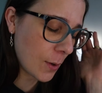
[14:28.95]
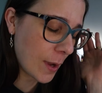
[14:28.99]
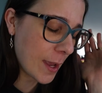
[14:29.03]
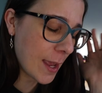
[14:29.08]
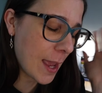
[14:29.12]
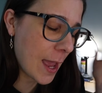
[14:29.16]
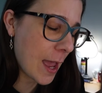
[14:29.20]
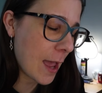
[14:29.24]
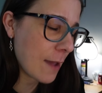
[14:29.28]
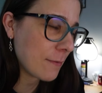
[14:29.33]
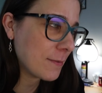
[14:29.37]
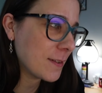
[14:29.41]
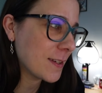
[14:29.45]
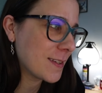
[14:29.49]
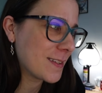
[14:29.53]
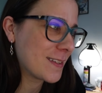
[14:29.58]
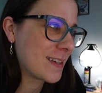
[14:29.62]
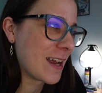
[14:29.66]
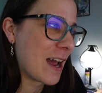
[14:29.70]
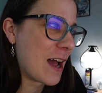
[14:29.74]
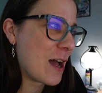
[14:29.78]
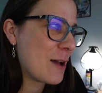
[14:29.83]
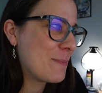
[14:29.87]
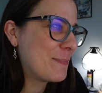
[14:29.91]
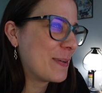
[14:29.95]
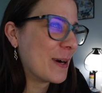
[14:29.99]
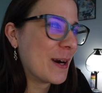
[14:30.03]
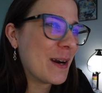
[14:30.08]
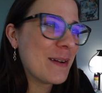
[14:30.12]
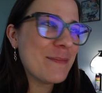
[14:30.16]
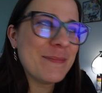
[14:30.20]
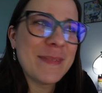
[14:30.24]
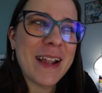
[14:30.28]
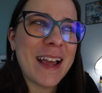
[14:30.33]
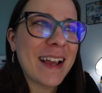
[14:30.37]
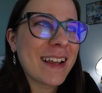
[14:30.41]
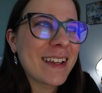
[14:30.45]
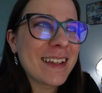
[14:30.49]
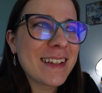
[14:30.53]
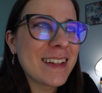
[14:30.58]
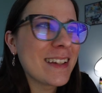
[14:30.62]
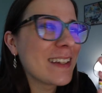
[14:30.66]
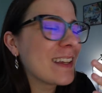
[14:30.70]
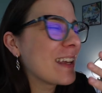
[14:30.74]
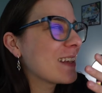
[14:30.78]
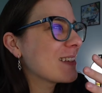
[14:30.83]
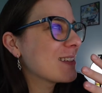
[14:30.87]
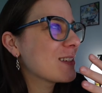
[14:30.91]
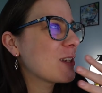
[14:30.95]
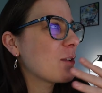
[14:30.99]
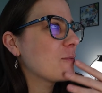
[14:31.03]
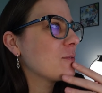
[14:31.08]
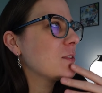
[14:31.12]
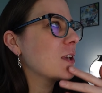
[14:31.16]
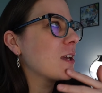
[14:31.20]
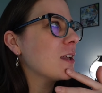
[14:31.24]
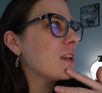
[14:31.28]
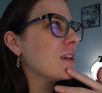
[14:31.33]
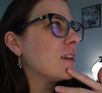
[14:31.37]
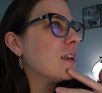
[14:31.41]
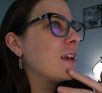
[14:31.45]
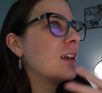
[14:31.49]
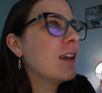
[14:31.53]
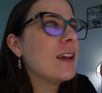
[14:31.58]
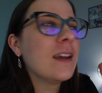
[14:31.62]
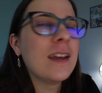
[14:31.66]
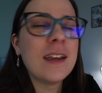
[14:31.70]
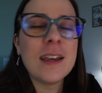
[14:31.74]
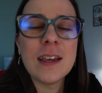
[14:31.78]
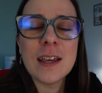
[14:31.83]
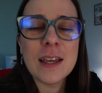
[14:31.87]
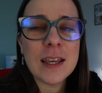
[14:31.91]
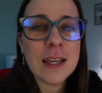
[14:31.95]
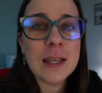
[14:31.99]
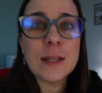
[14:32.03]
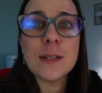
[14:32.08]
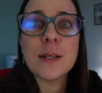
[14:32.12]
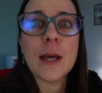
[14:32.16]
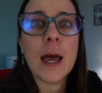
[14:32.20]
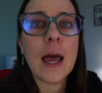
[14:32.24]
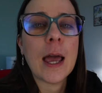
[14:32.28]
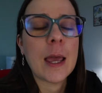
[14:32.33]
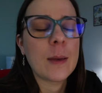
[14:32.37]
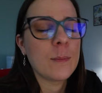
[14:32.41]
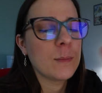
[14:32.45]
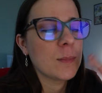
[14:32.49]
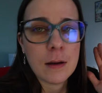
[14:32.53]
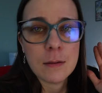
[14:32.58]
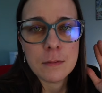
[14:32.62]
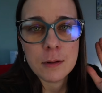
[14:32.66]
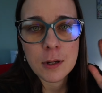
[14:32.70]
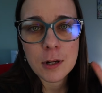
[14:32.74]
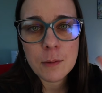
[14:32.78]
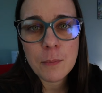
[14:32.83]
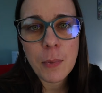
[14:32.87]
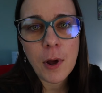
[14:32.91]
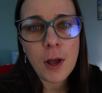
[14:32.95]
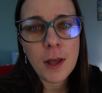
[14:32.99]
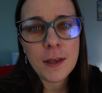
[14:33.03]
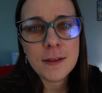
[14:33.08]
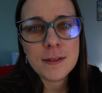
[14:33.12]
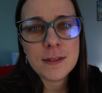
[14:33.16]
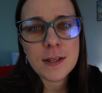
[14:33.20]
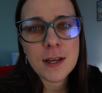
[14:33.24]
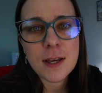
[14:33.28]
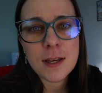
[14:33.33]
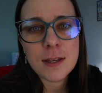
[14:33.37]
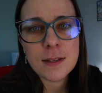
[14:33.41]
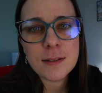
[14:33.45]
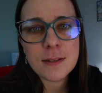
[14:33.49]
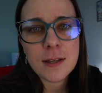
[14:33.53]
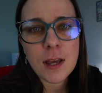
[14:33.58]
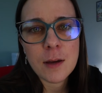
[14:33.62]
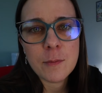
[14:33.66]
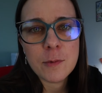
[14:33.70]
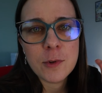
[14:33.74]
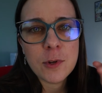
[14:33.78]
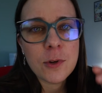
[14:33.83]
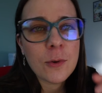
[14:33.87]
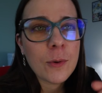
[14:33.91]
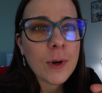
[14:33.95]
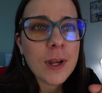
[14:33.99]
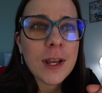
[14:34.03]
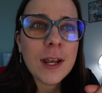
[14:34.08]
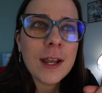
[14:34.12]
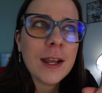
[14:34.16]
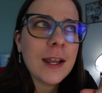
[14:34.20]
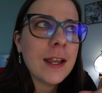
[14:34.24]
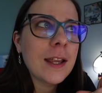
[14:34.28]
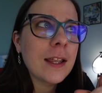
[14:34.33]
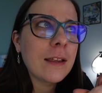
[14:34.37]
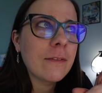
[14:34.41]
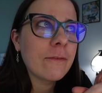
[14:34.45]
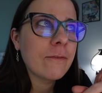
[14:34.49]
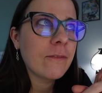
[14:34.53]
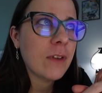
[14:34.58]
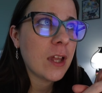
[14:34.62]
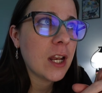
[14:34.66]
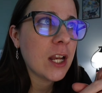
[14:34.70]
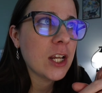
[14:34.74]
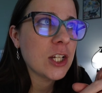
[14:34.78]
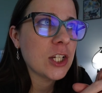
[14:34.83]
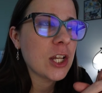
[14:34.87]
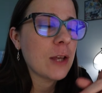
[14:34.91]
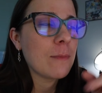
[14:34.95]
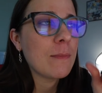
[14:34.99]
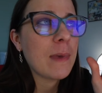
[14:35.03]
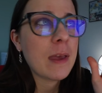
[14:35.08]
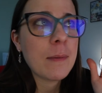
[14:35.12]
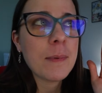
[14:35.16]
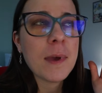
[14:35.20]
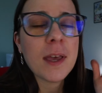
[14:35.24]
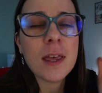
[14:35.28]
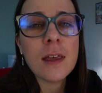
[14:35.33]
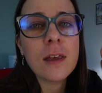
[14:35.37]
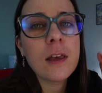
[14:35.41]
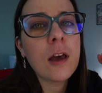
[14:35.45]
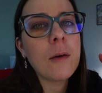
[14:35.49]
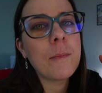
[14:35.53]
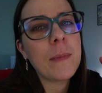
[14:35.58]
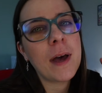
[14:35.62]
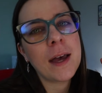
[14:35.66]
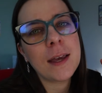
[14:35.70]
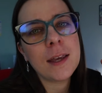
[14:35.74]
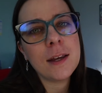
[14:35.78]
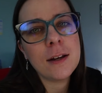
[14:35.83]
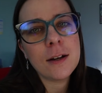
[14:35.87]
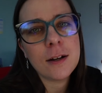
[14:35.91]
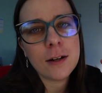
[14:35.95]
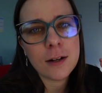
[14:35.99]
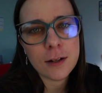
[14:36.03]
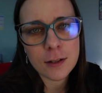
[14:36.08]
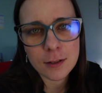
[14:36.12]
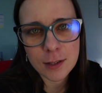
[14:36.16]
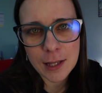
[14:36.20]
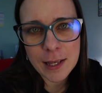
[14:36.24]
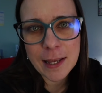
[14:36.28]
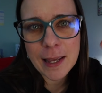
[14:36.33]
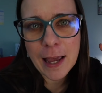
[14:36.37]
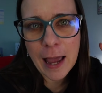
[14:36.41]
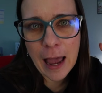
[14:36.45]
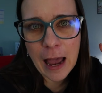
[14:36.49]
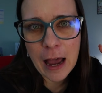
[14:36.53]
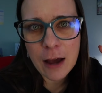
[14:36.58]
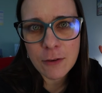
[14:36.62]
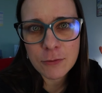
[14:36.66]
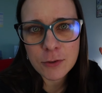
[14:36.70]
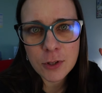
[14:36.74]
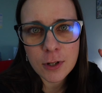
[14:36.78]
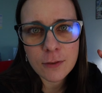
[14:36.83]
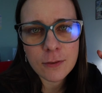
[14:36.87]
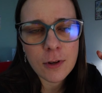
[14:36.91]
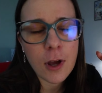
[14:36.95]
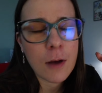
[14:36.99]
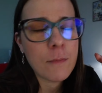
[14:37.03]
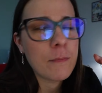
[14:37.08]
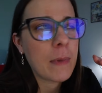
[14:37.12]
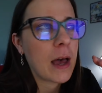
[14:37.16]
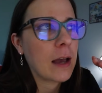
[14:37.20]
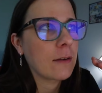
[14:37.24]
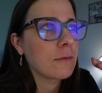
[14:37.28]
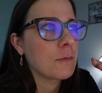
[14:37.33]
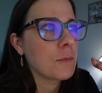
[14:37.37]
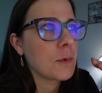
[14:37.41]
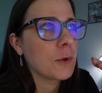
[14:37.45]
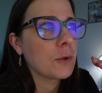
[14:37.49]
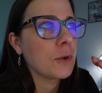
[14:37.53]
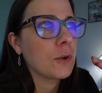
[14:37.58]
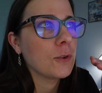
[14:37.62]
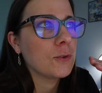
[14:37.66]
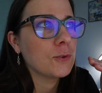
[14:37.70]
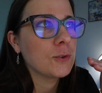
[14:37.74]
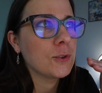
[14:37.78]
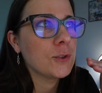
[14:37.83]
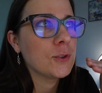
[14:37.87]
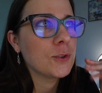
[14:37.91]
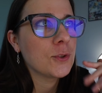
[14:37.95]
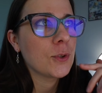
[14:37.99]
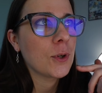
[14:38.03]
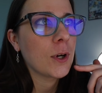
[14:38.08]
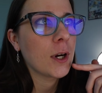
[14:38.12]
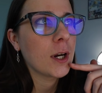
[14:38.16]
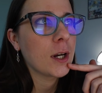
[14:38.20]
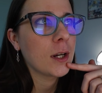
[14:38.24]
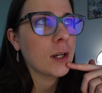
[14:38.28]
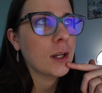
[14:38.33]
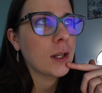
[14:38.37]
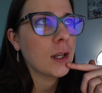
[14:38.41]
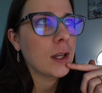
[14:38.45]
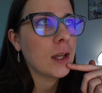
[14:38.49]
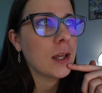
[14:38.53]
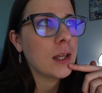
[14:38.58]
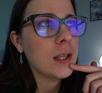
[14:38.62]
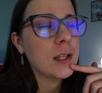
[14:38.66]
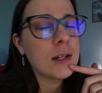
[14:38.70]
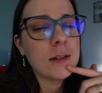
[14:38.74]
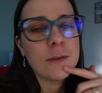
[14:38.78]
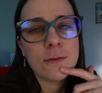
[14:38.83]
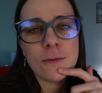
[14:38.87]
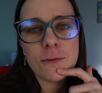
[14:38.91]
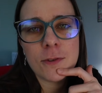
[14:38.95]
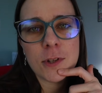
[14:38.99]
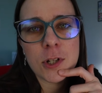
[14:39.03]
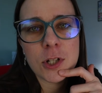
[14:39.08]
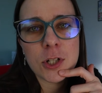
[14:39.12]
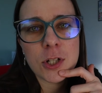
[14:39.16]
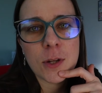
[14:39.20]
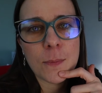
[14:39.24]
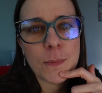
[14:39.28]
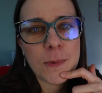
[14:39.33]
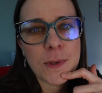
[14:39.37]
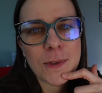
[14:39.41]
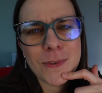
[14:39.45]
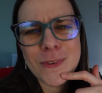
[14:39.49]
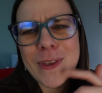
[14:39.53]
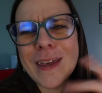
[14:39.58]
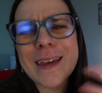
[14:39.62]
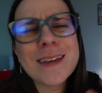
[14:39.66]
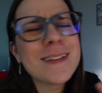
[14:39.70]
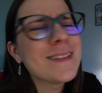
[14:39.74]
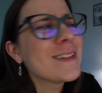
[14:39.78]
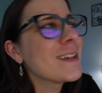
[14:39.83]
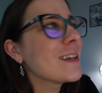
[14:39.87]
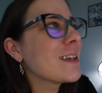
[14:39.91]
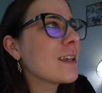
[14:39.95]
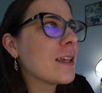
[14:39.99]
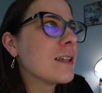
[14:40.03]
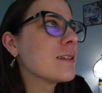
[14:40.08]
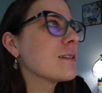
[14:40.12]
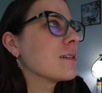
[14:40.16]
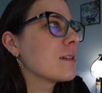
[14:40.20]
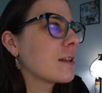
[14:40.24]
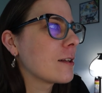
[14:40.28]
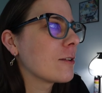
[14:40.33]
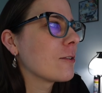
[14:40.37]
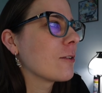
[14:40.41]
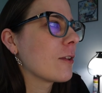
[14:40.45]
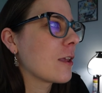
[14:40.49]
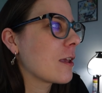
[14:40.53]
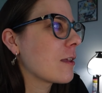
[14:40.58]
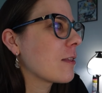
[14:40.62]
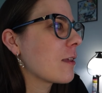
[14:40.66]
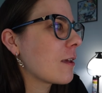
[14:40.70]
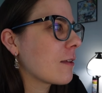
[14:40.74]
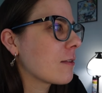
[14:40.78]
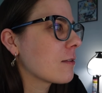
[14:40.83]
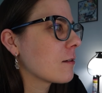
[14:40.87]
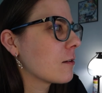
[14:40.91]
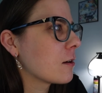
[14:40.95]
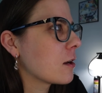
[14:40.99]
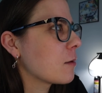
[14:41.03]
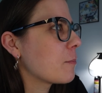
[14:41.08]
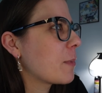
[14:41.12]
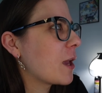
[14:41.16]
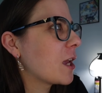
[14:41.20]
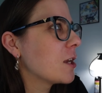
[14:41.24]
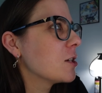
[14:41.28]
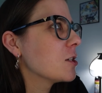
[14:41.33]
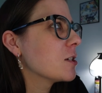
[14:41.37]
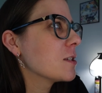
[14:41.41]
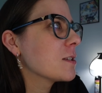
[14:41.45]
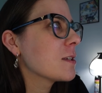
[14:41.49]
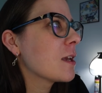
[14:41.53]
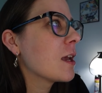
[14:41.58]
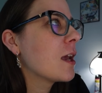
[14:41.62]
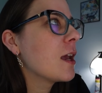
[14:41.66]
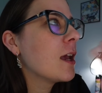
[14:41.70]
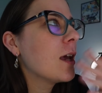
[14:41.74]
I have to stop. I'm not gonna get stuff done in time. I'm gonna pause this. I'm annoyed I didn't finish it. Maybe I can come back here like after I've come back from the grocery store and finish up these lines. It's literally like 30 pages.